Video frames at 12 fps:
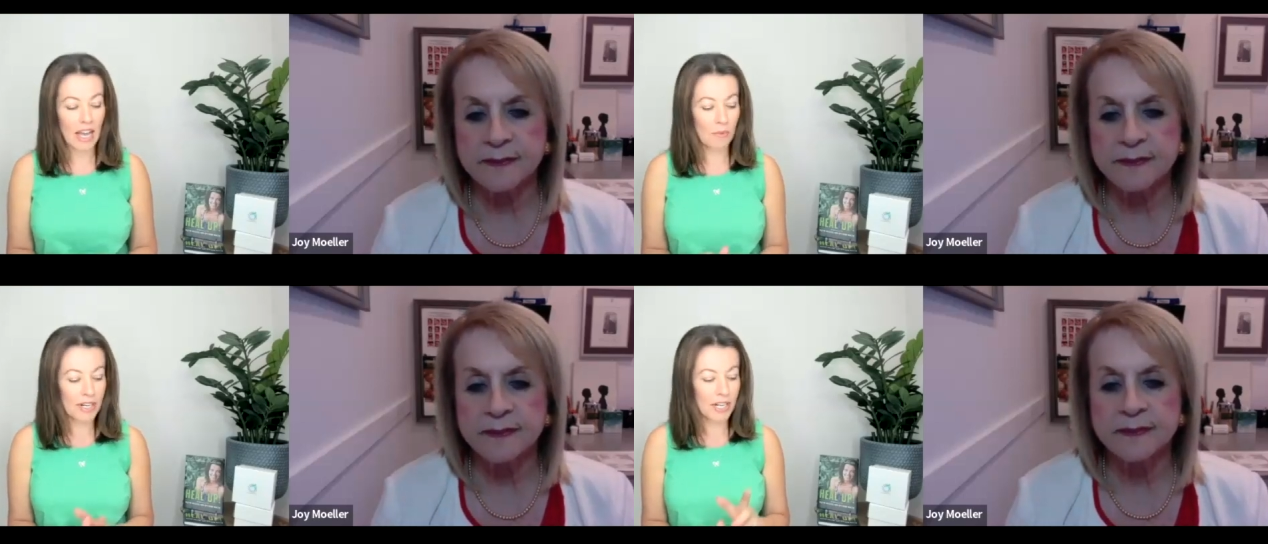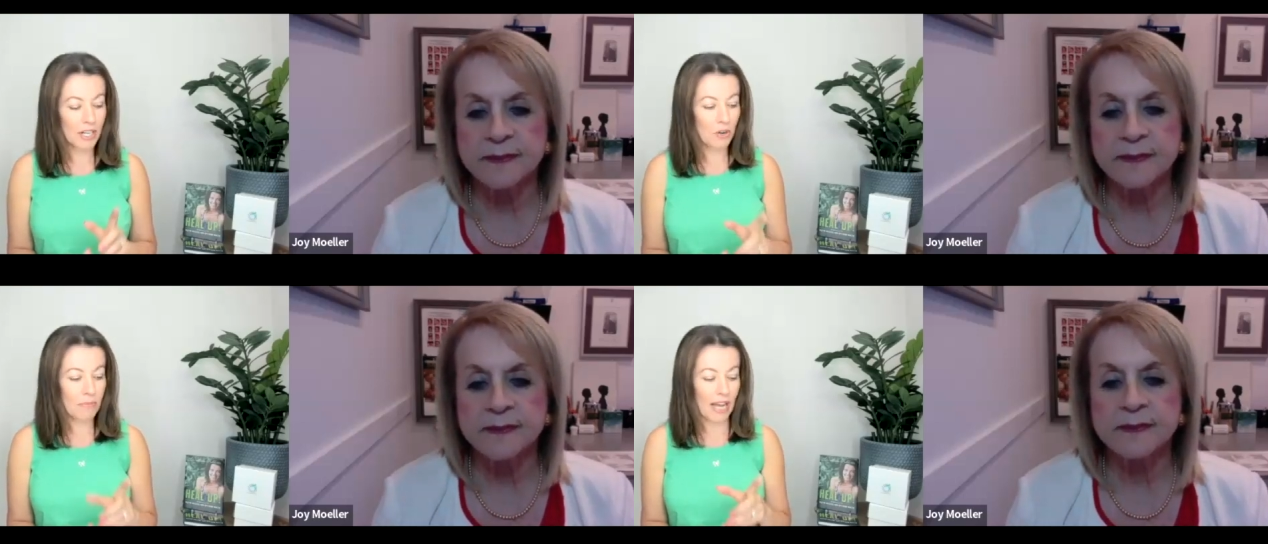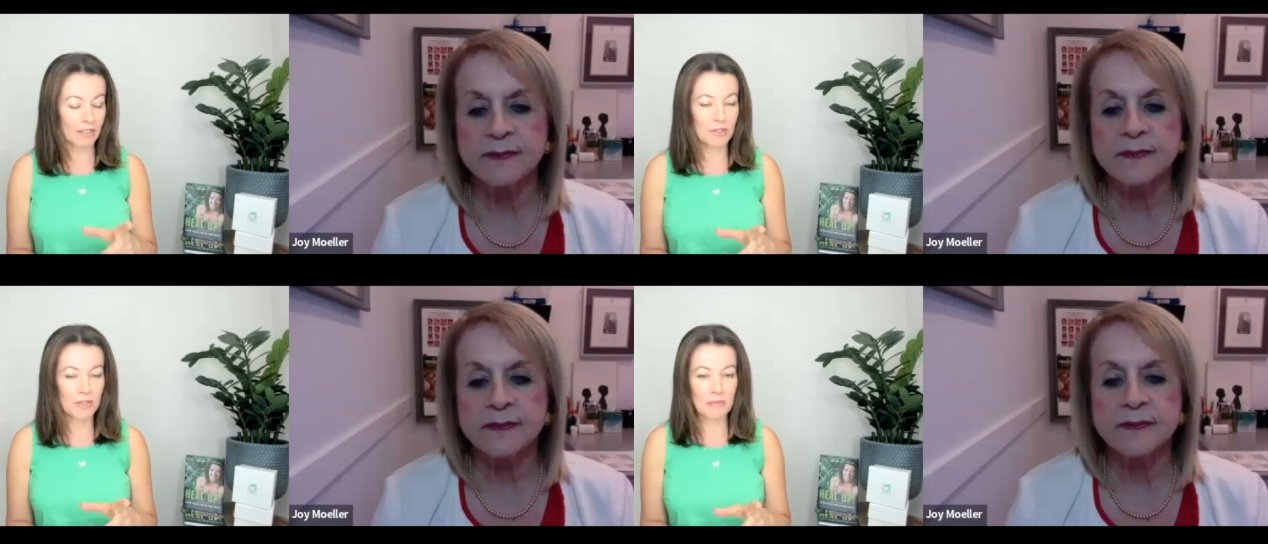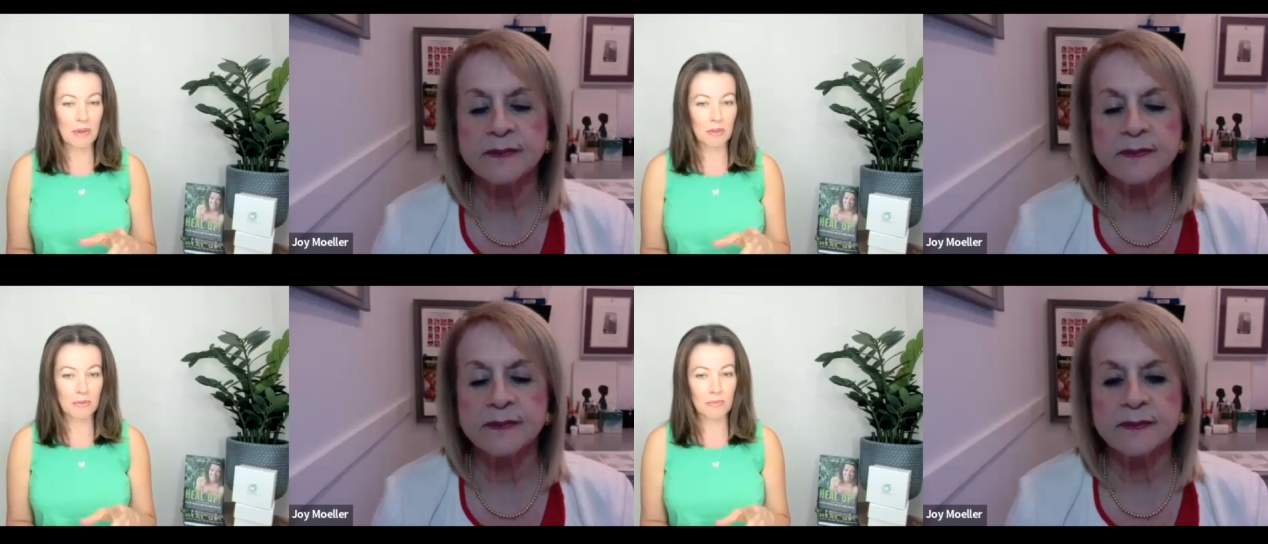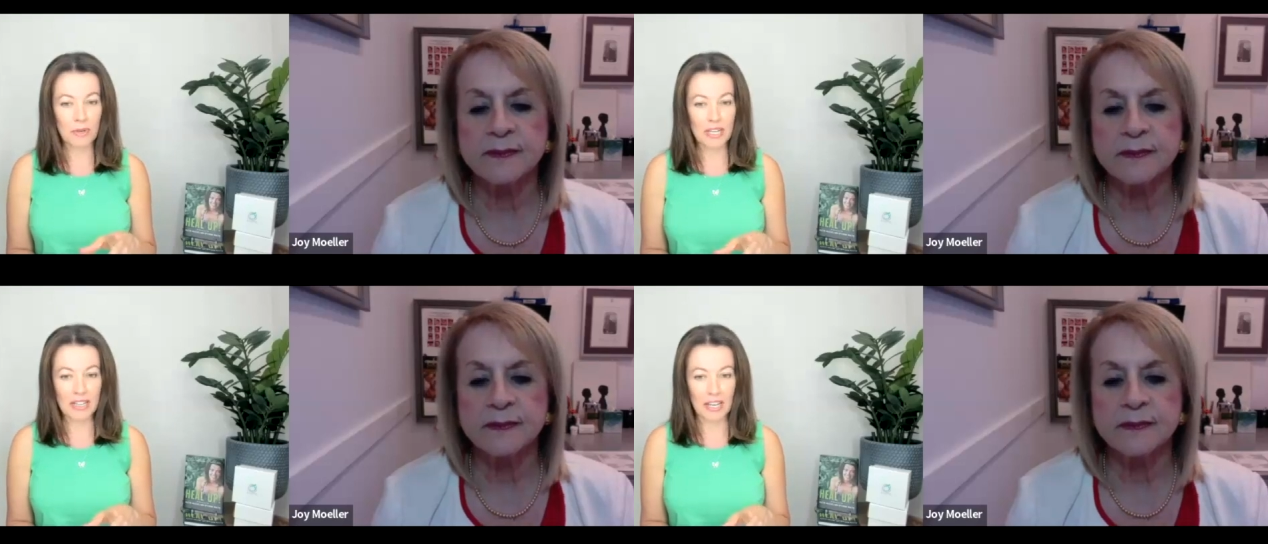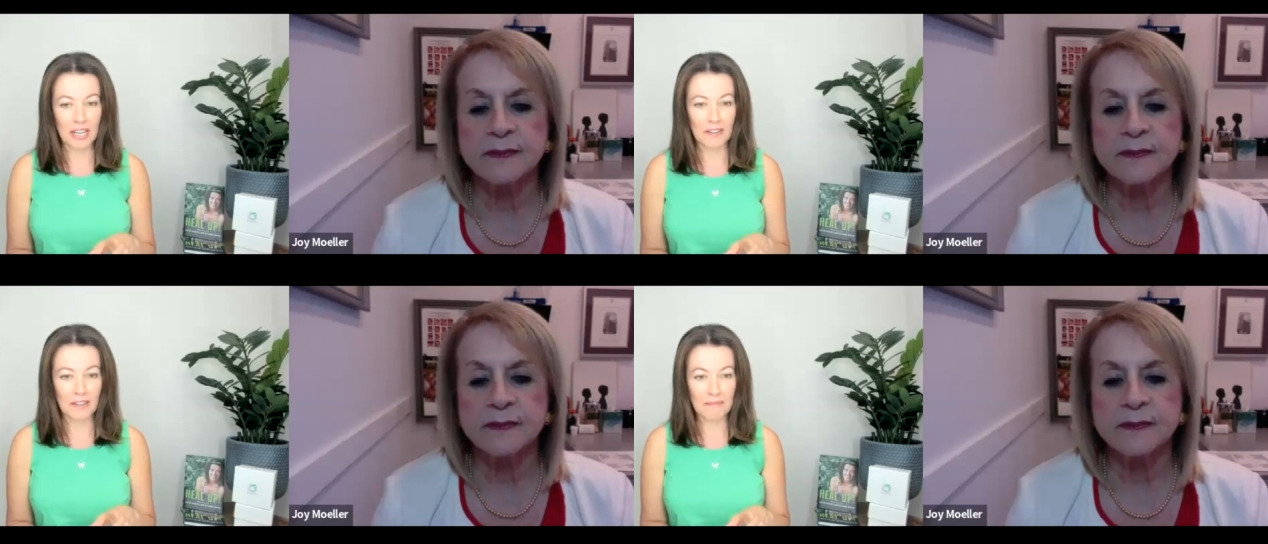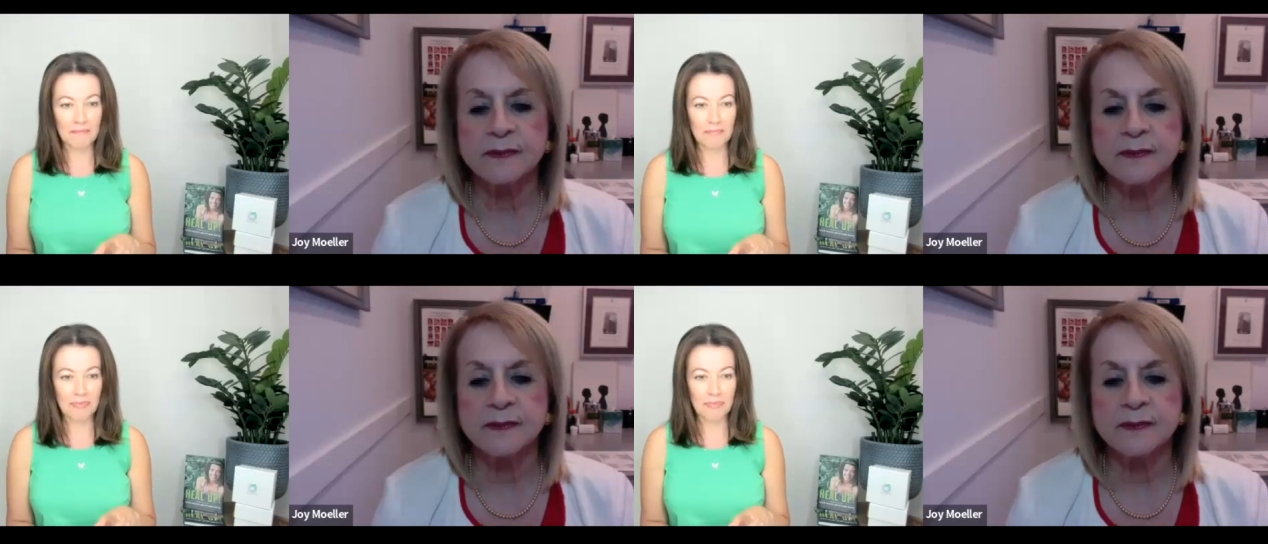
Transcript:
Speaker 1: I want to go back to the mouth breathing